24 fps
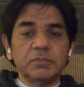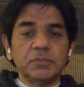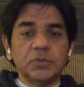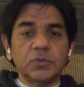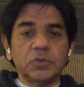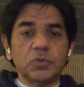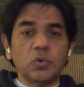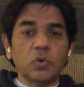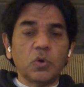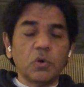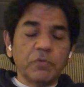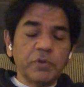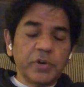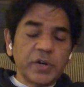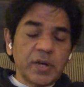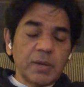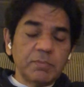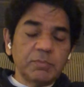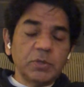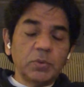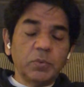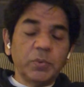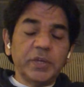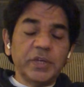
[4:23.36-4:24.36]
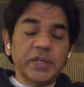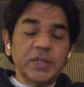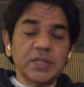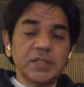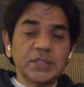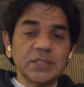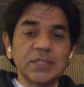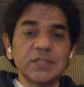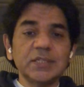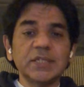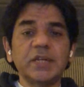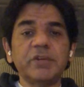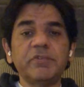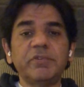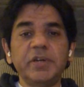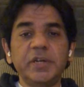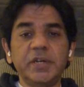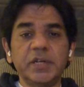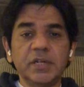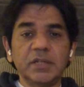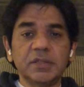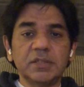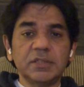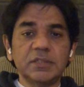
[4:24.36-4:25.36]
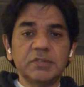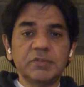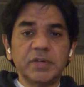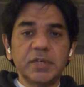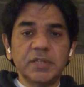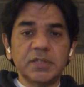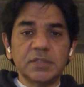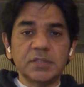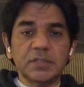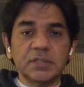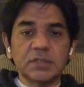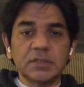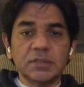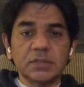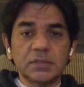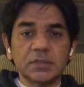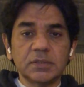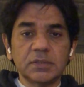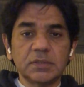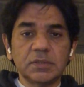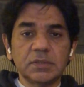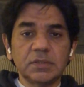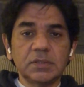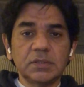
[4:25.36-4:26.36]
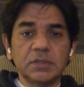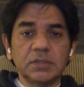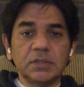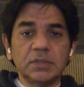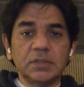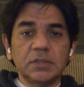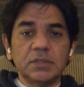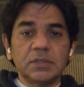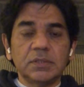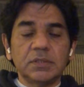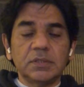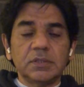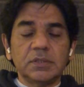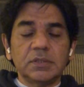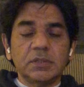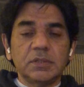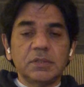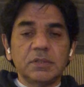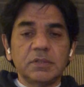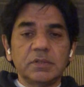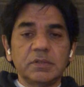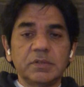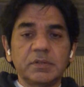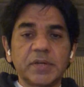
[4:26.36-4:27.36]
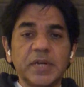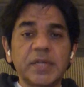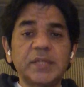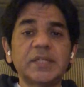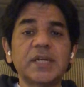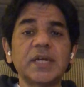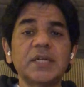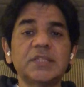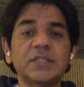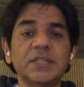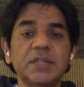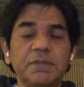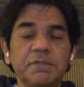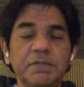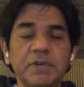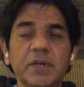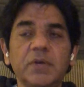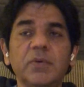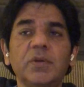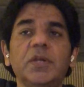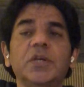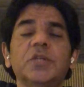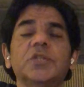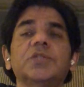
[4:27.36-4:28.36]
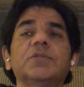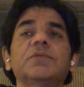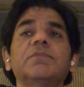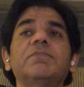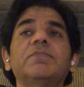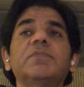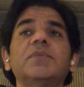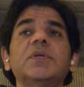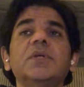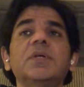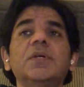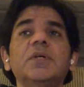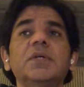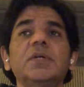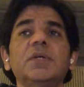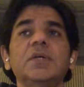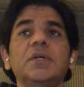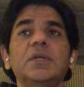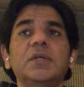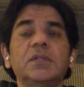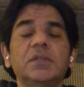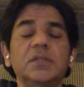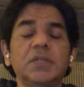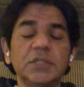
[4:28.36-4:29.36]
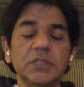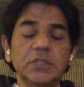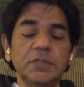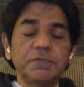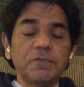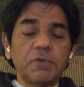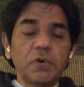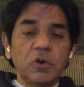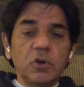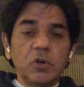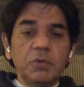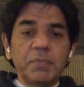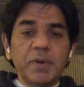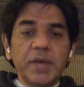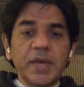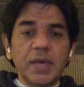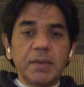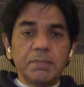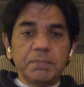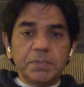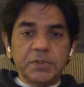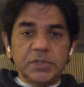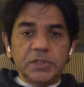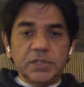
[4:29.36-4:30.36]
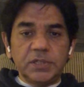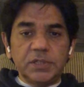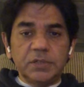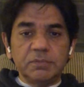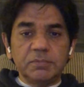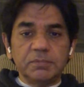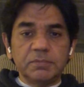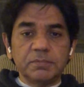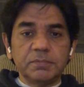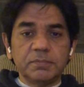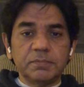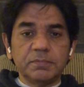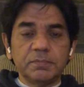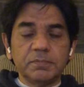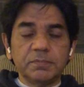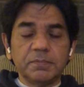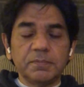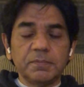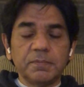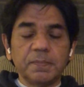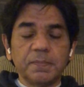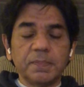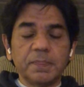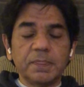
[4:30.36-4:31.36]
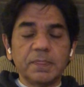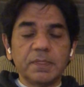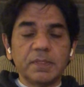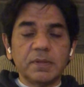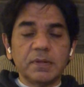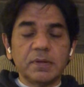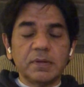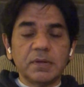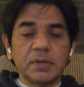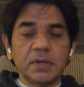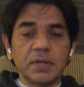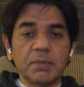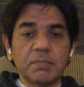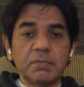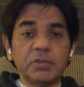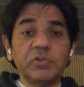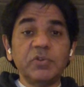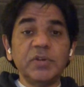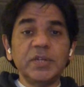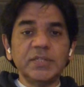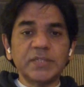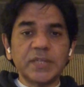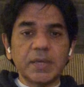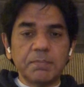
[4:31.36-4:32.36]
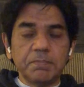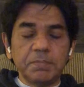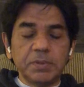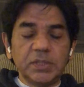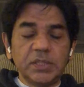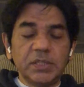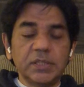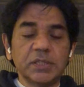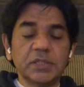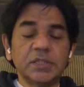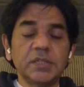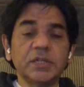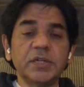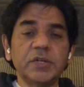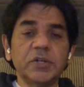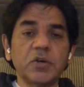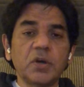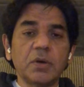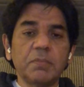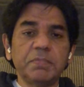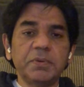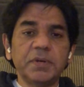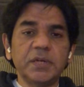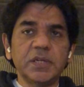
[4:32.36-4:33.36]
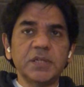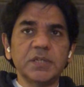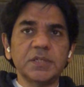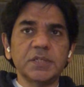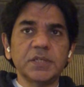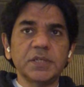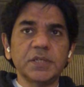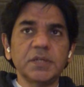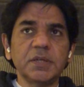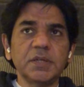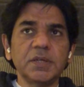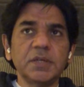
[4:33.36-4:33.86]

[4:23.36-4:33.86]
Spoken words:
to overcome the weaknesses and retain the strengths. Right? That's self-regulation. This is followed by empathy. Number three is empathy, the third competency.